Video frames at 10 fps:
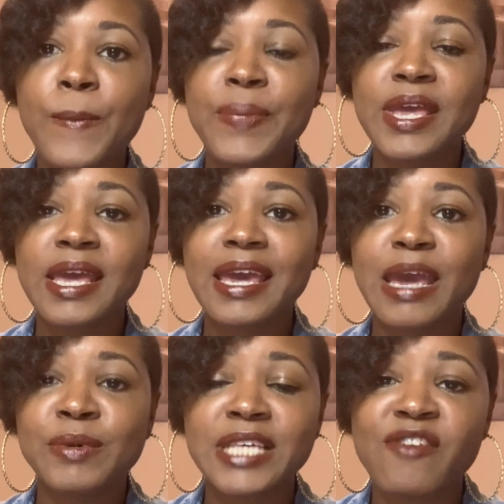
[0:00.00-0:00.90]
being
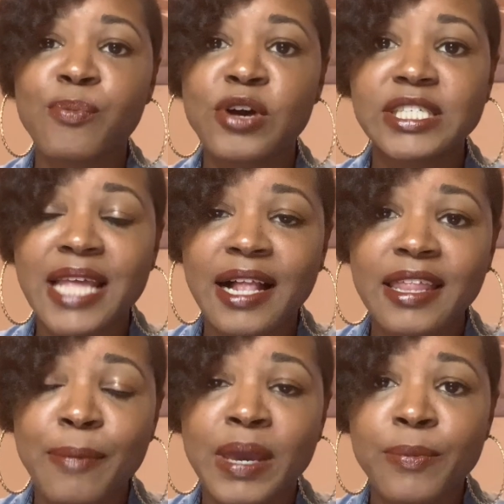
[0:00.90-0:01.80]
able to have a personality
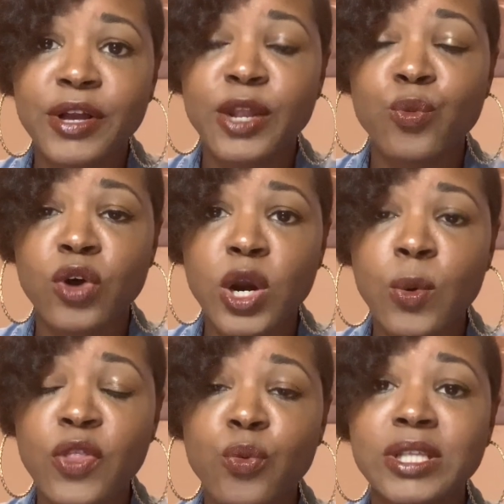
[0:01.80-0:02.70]
that people can work
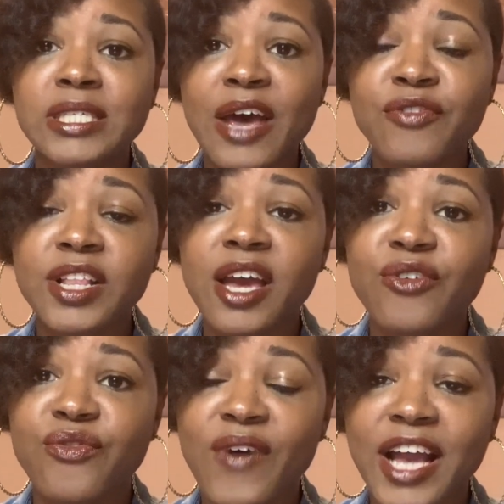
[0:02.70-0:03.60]
with will definitely
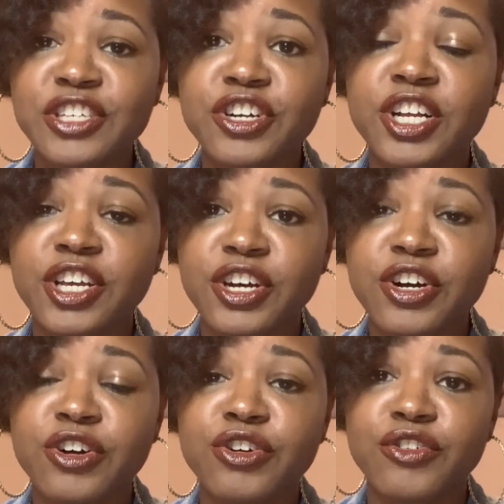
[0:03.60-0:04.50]
affect your
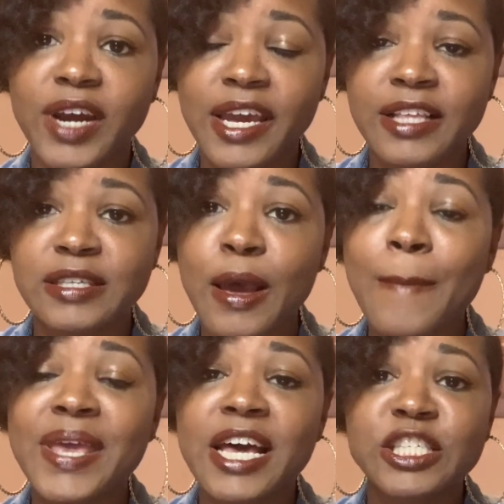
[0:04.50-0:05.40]
clinical grades
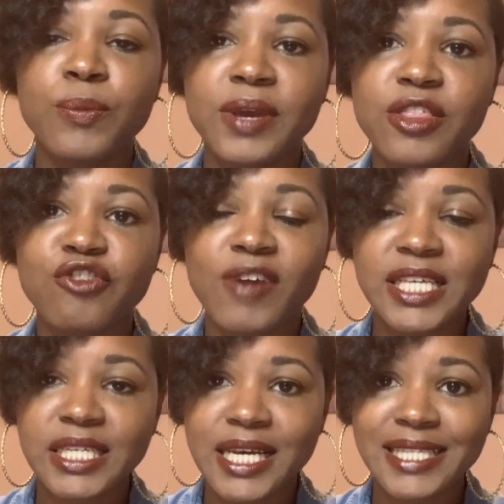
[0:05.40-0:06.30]
because it'll be the
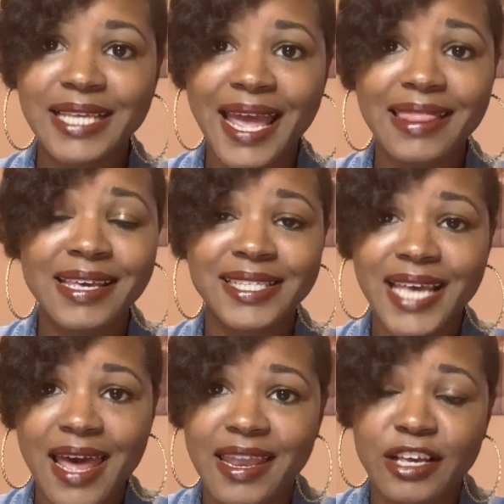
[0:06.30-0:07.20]
residents and the
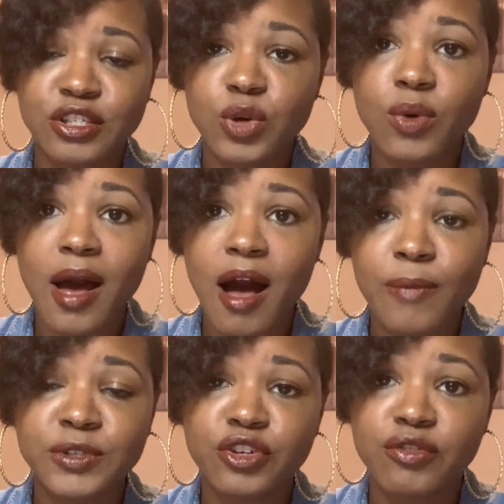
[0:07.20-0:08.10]
attendings who will help
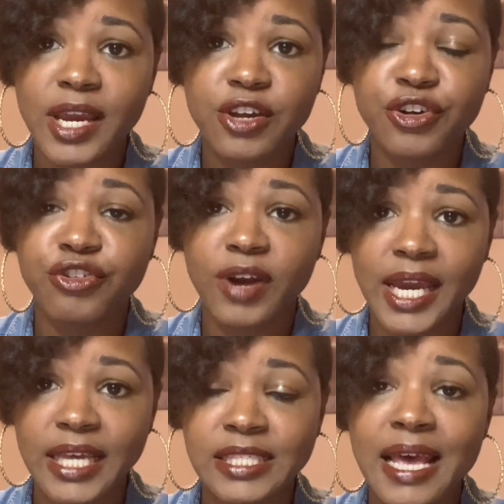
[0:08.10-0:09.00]
to create your
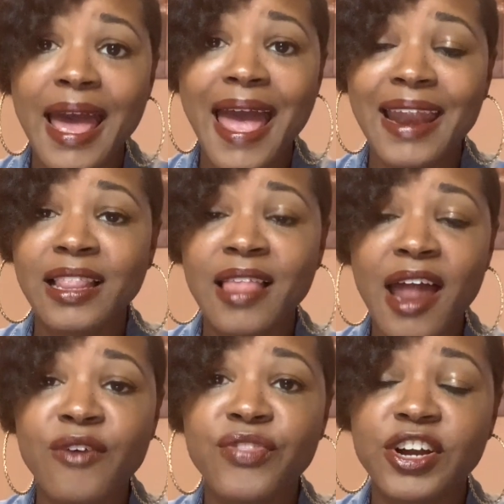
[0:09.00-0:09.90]
grades. And a
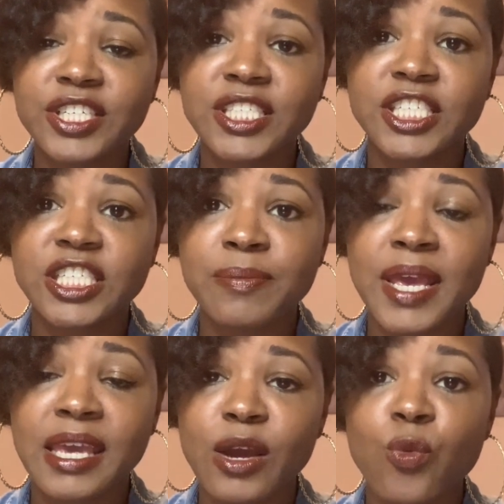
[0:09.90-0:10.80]
lot of their decision
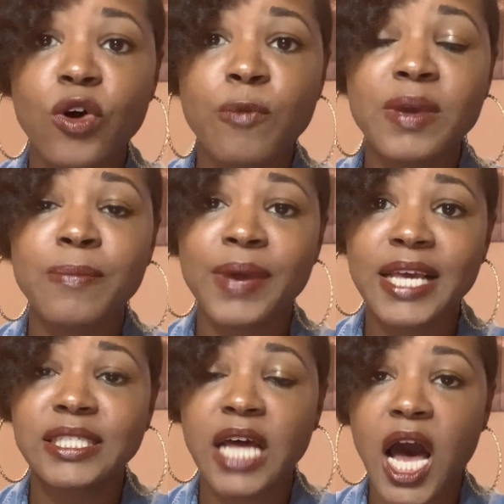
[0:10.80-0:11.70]
making will be
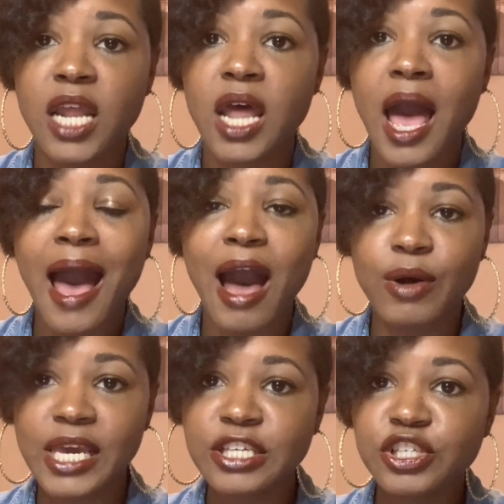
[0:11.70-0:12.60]
based on how
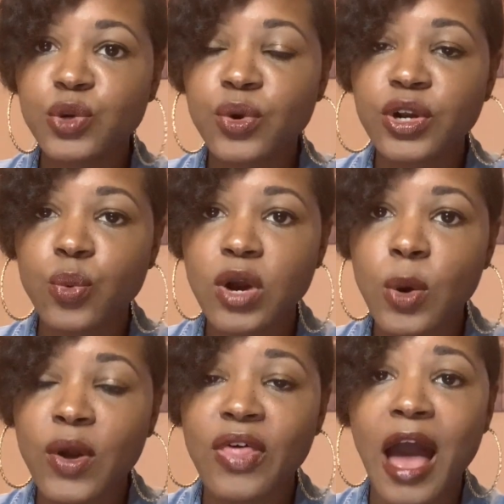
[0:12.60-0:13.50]
easy you were to work
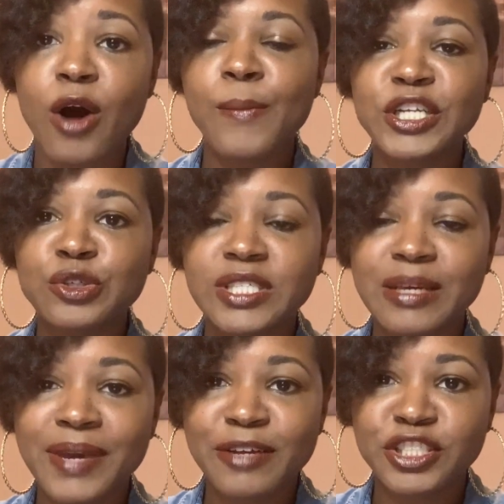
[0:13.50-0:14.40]
with, how much you
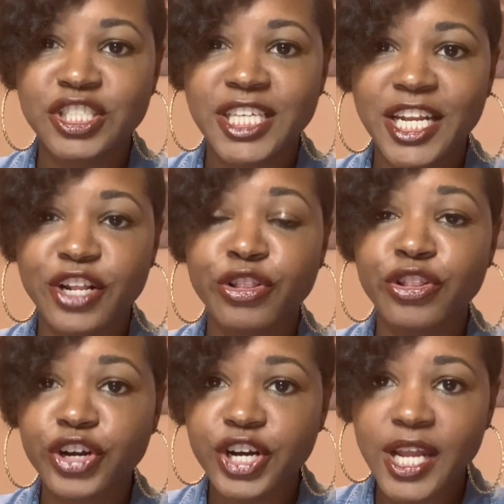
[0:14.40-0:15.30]
seem interested in
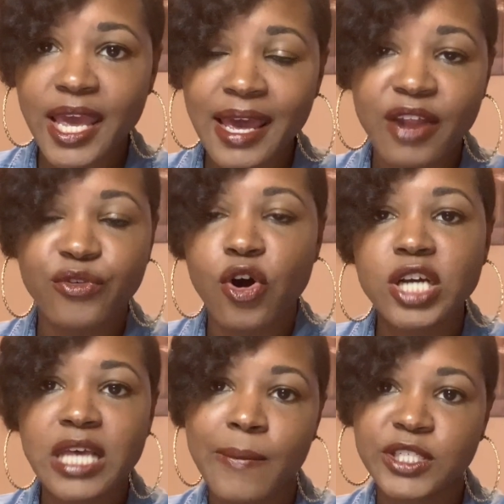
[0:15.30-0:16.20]
learning, and of course,
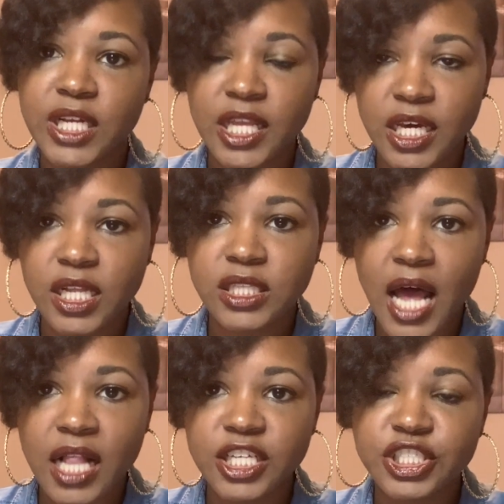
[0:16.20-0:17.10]
how much clinical
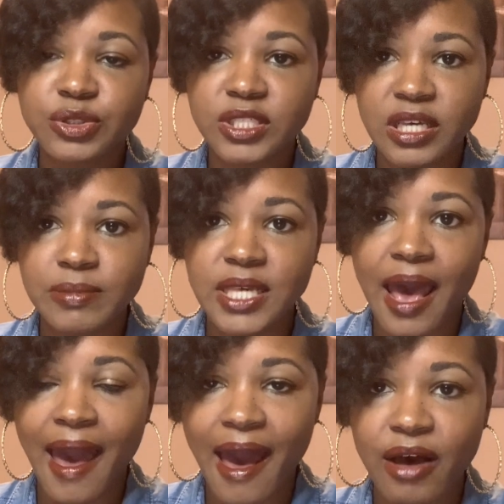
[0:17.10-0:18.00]
knowledge you seem to
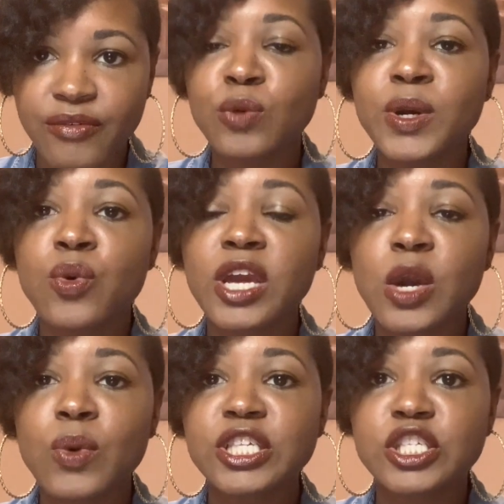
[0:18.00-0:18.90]
have. We'll be working
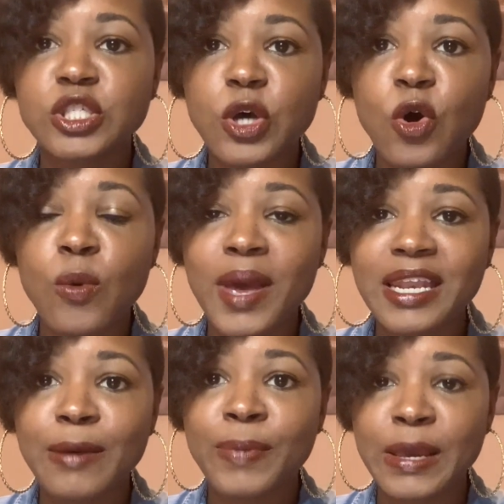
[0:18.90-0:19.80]
with so
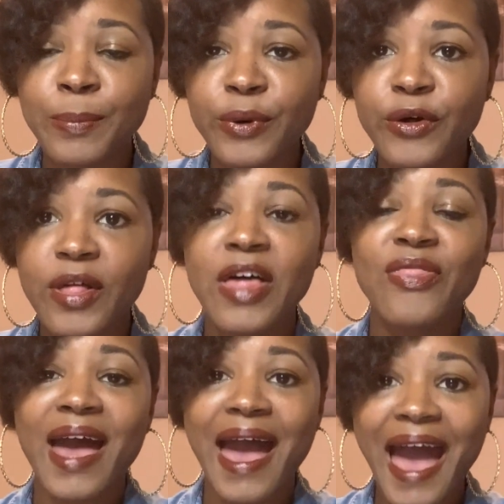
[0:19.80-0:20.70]
many people
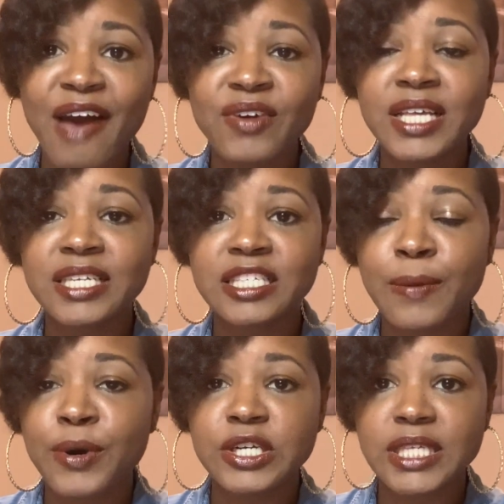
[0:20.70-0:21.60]
that having a decent
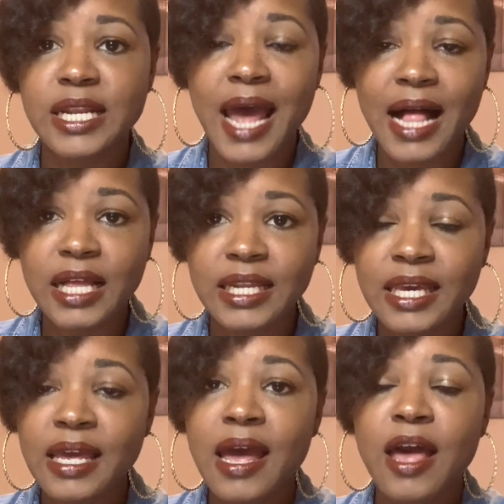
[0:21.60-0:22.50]
personality